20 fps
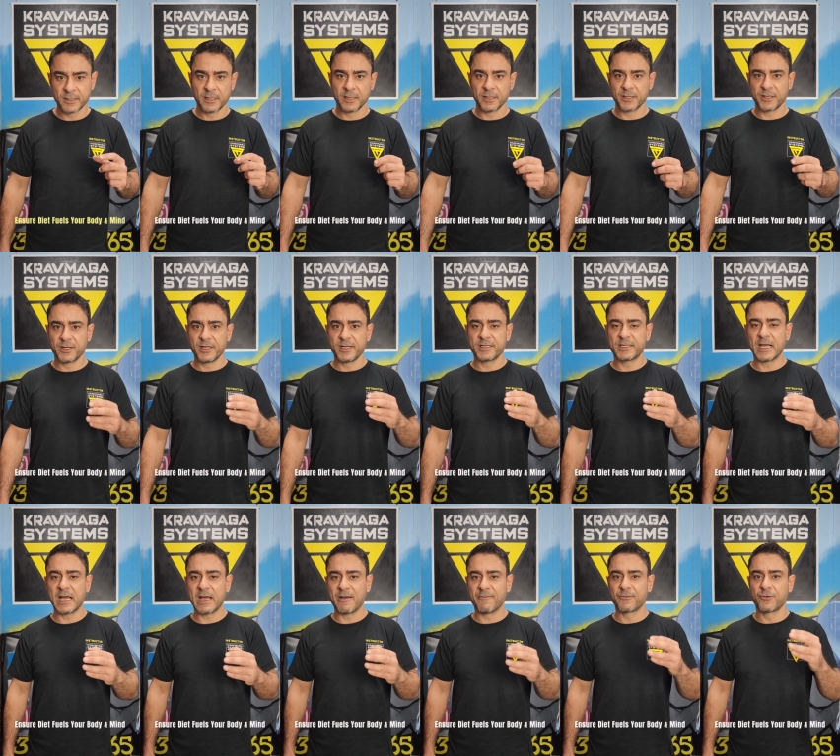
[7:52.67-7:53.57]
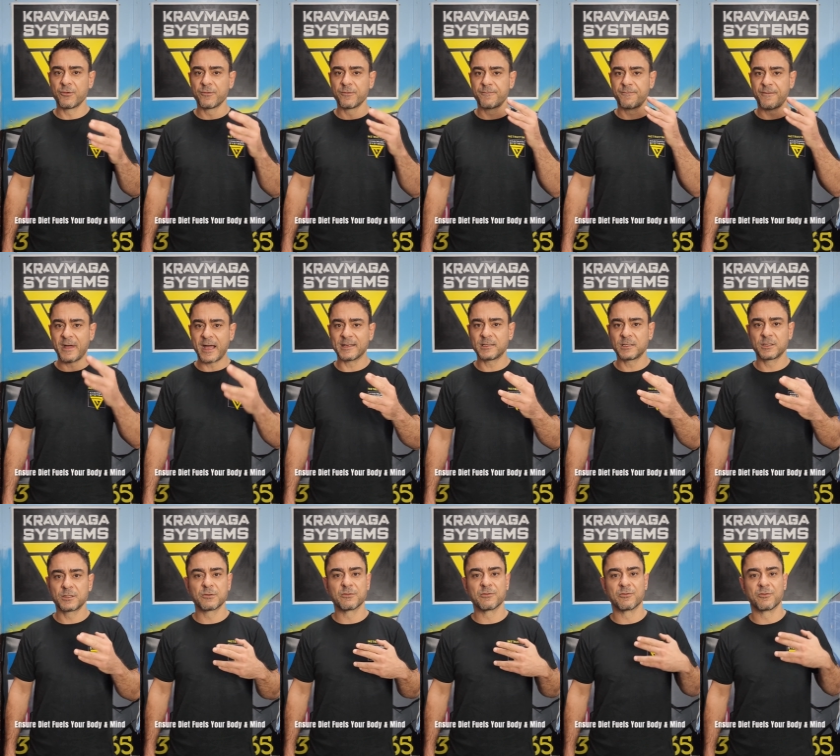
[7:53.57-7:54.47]
You need to have good fats,
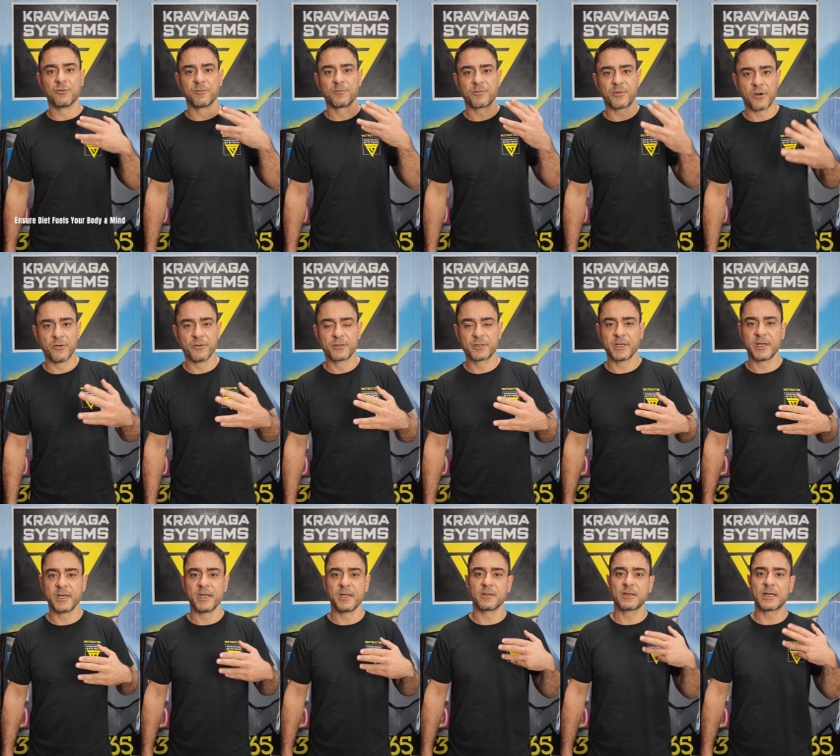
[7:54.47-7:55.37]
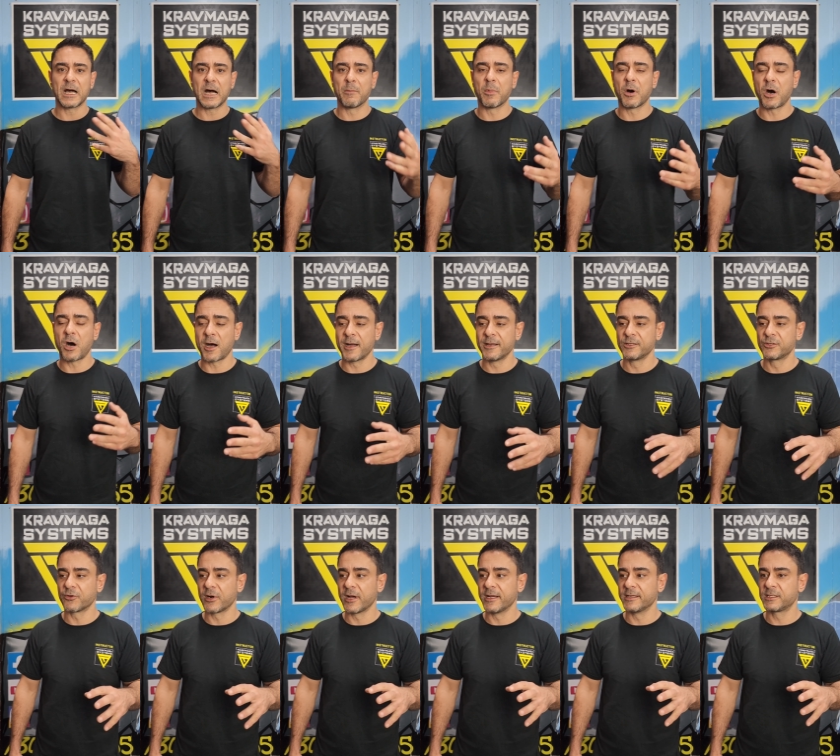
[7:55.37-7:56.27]
good protein,
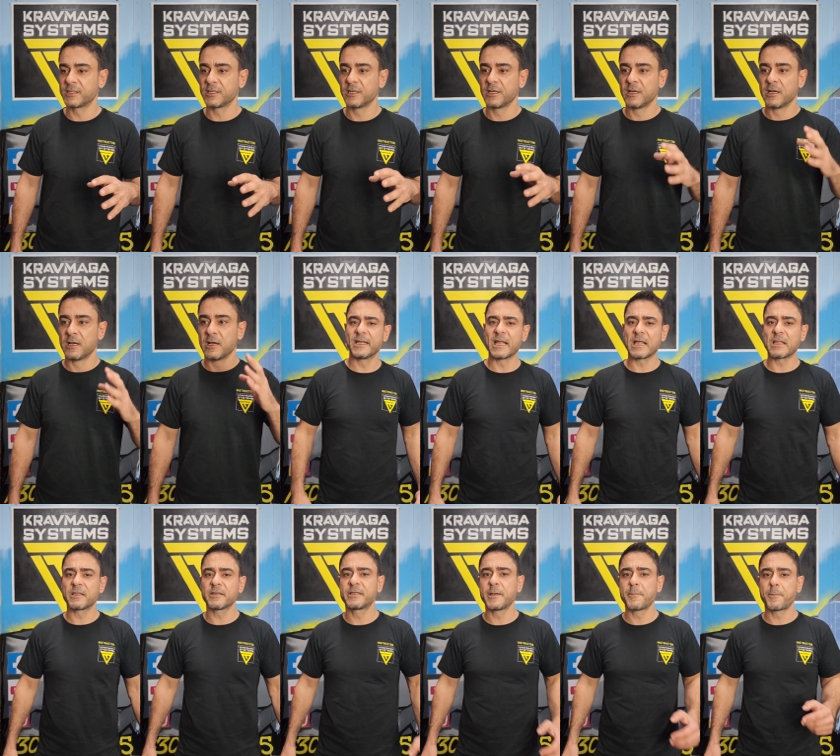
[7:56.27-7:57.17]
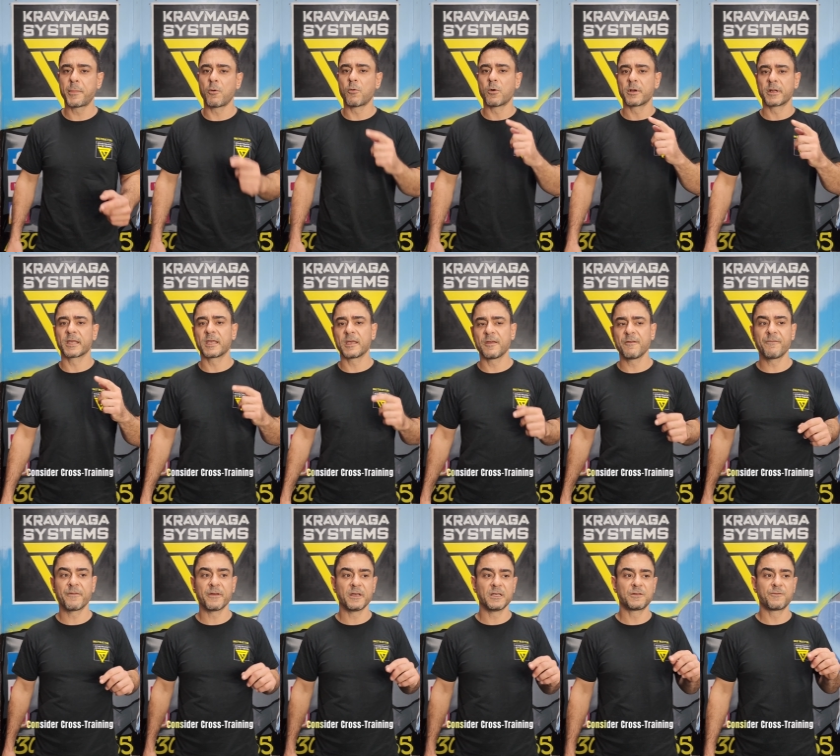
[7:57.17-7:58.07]
carbohydrates. Another tip I want to give
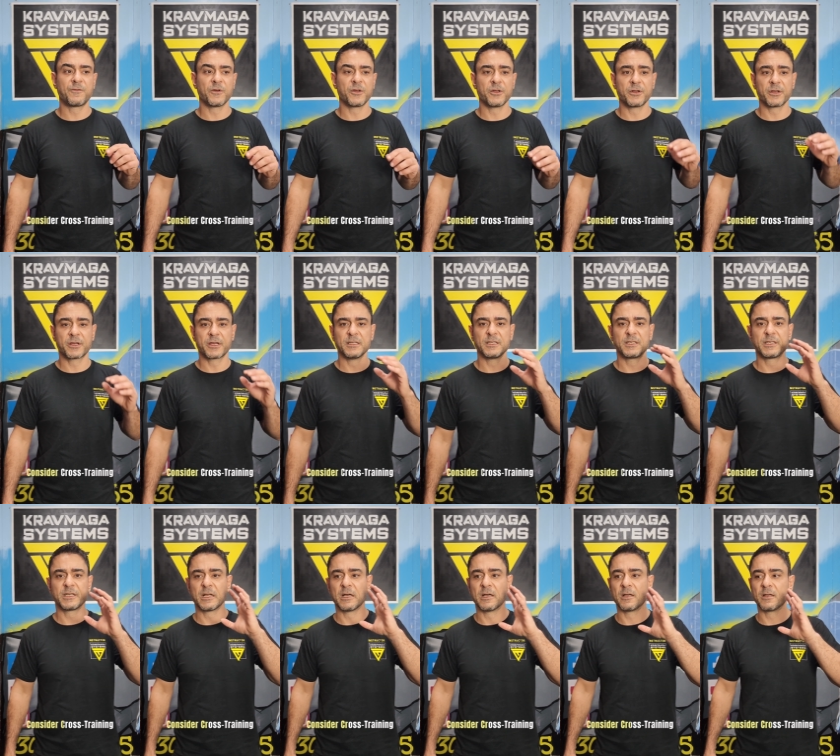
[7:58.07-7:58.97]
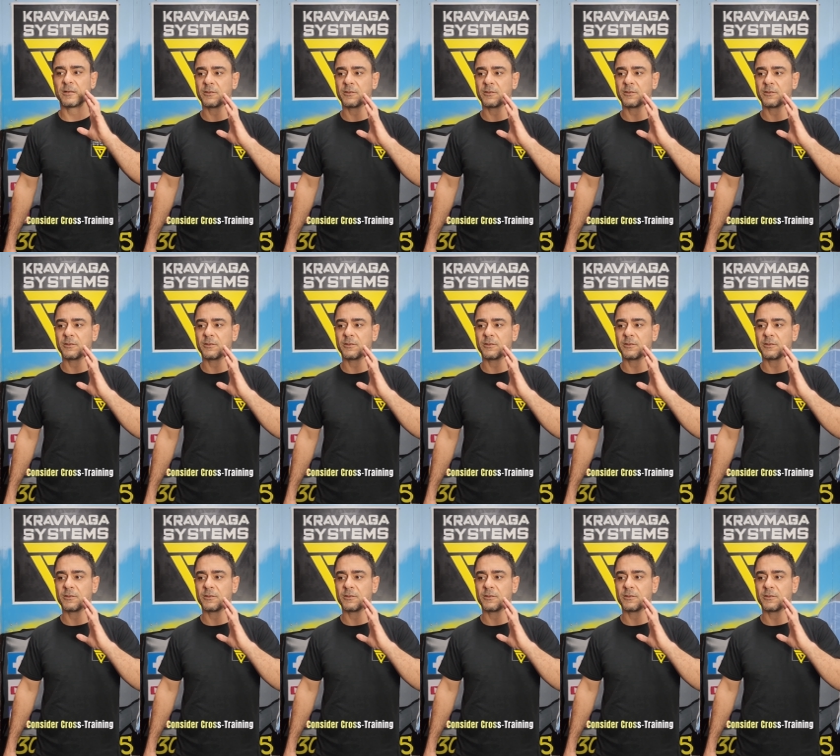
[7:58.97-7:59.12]
is for you to consider